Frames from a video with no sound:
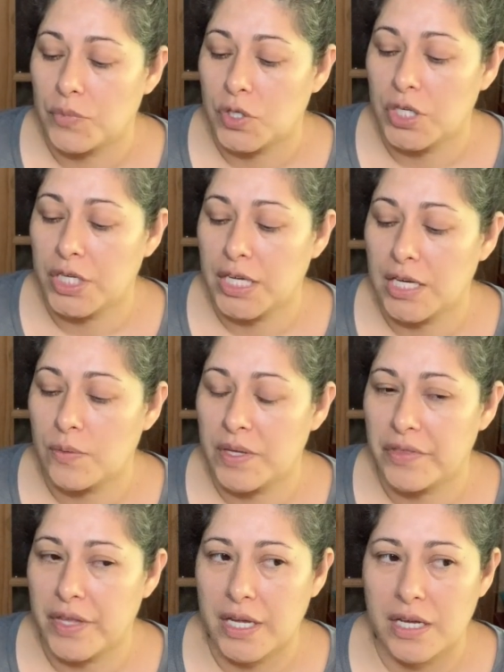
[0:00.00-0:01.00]
cooking
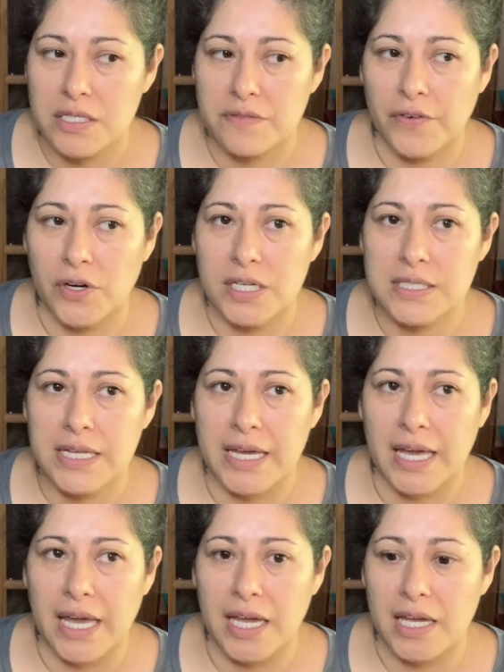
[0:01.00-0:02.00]
with it as far as like
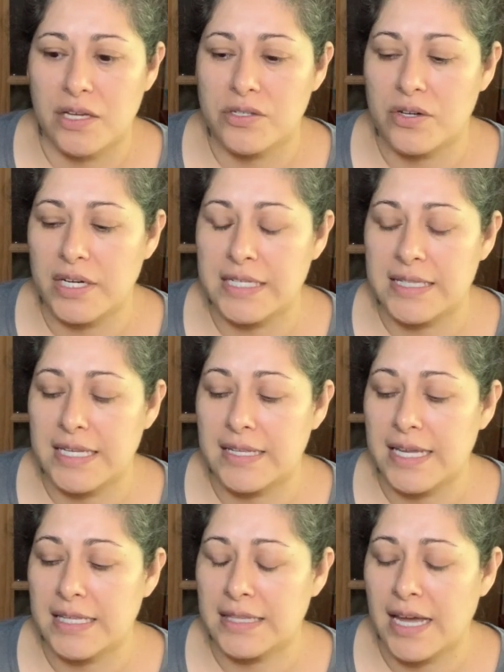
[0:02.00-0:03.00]
eggs or anything
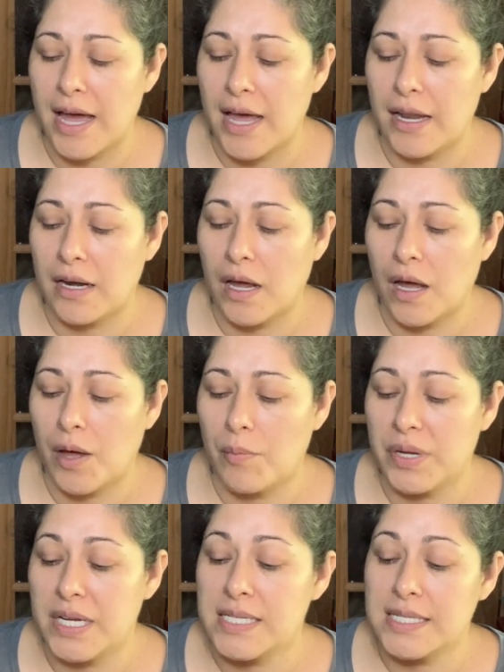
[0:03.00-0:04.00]
like that,
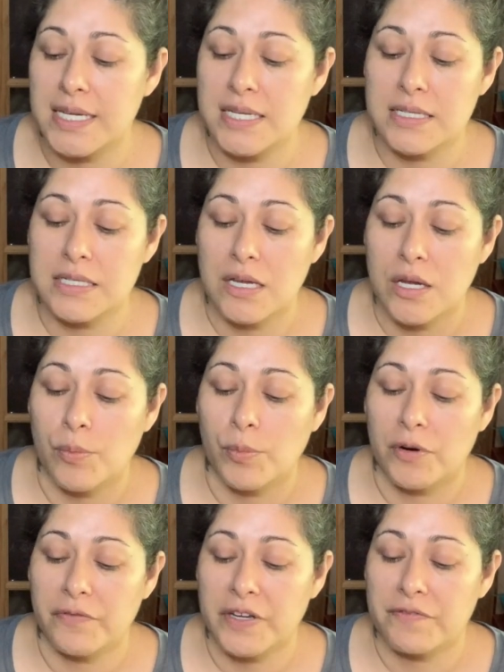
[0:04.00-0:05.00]
but it says
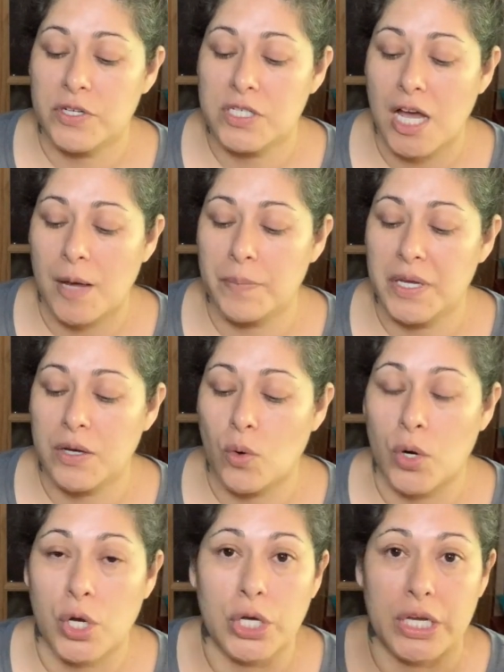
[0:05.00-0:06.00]
perfect for topping or
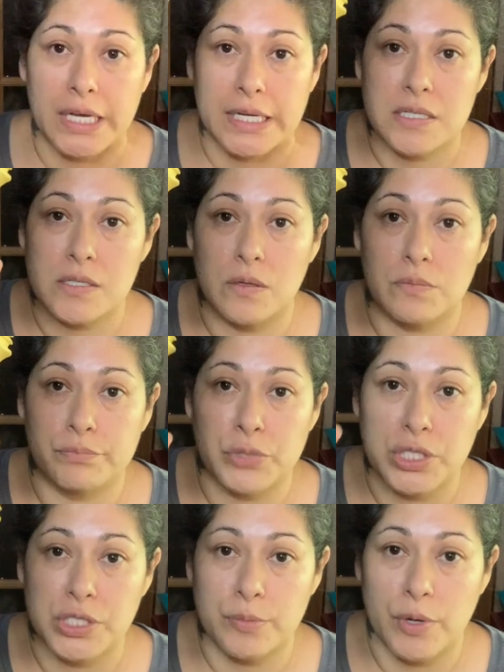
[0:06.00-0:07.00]
cooking, so you
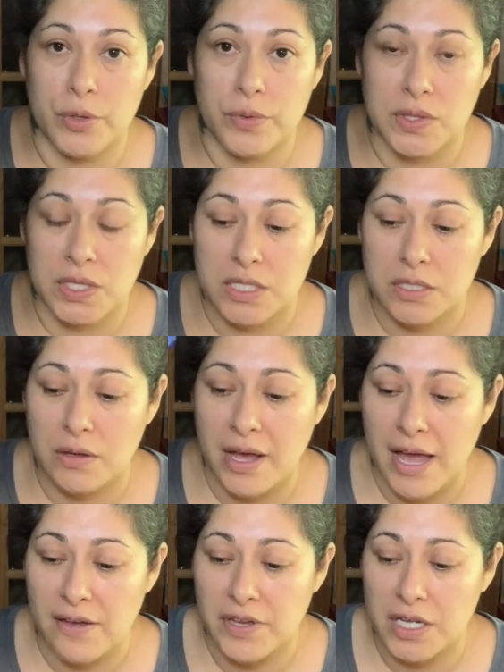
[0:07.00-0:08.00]
can do both with this. So I
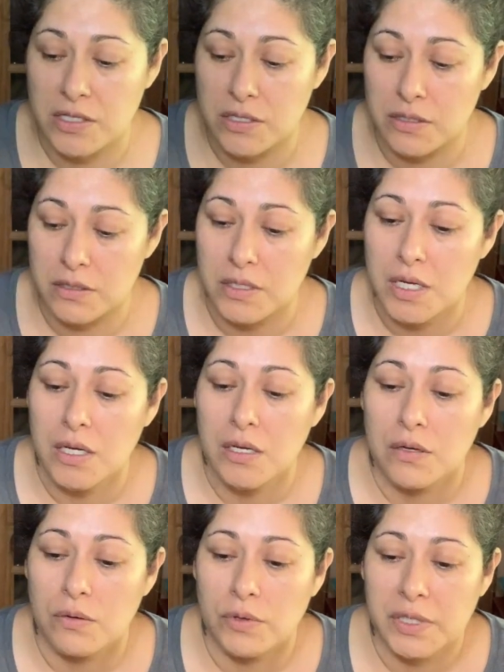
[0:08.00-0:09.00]
have yet to
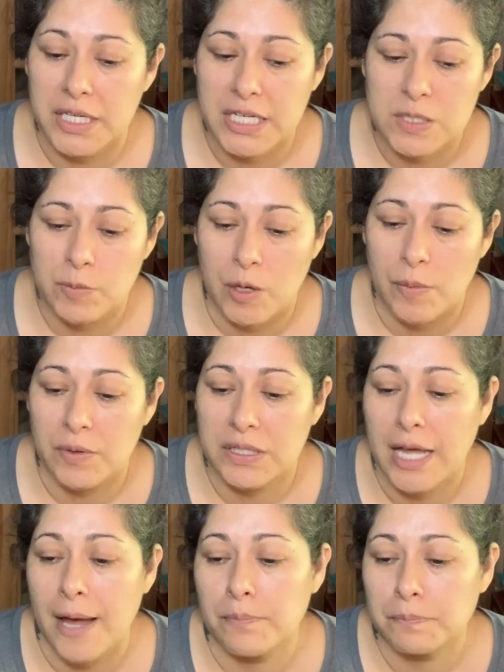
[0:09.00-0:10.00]
really experiment with
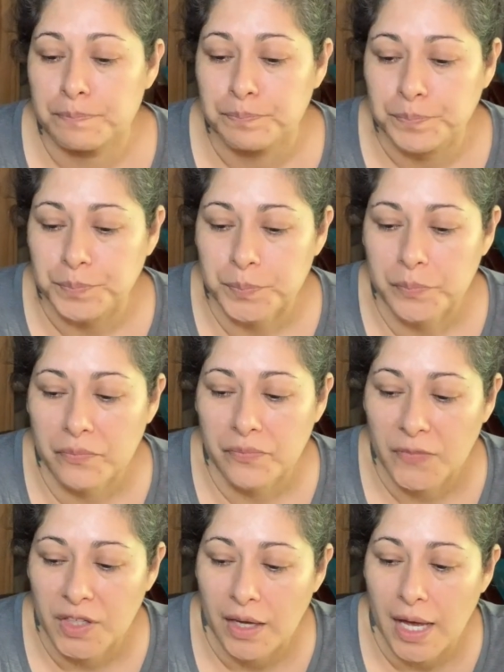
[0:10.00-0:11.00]
that.
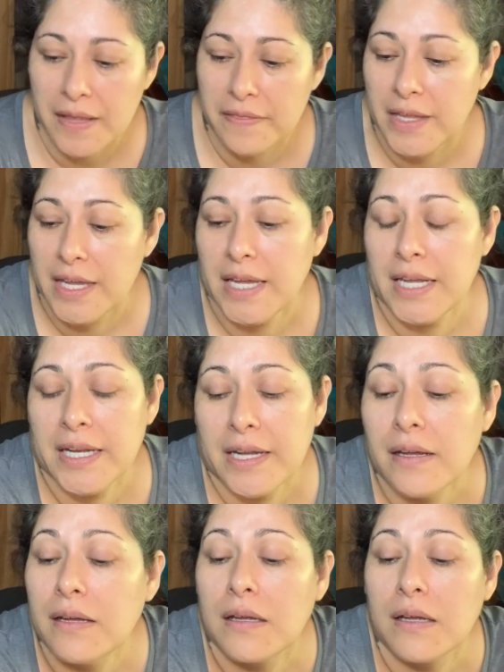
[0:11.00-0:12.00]
And then
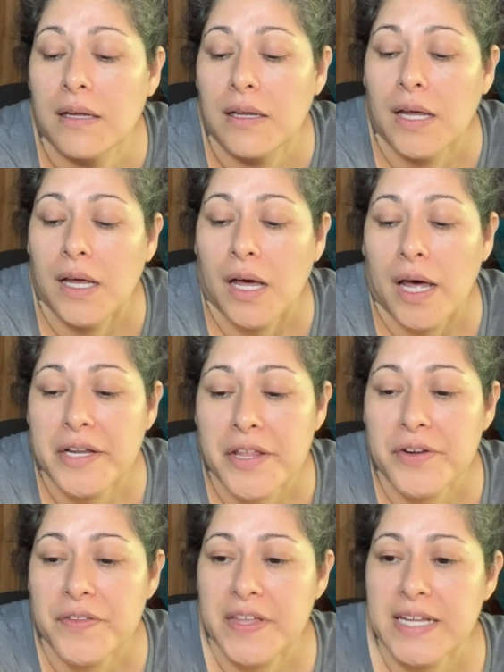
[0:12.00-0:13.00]

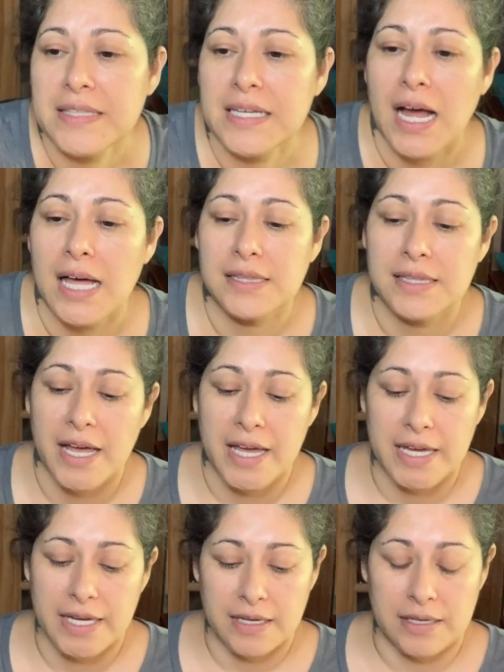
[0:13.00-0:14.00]
another thing that I
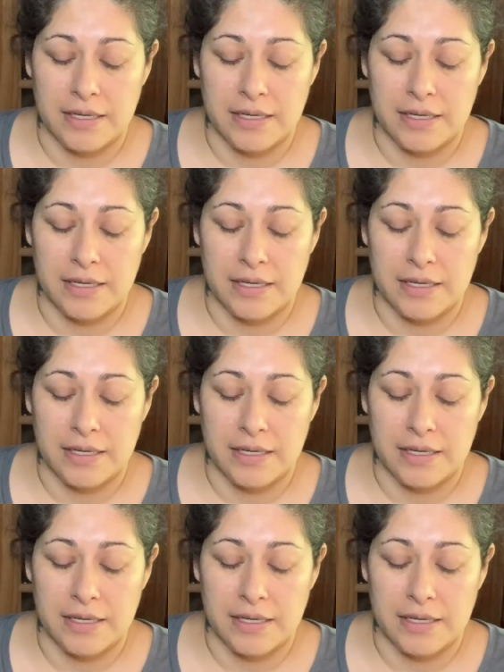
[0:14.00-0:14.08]
like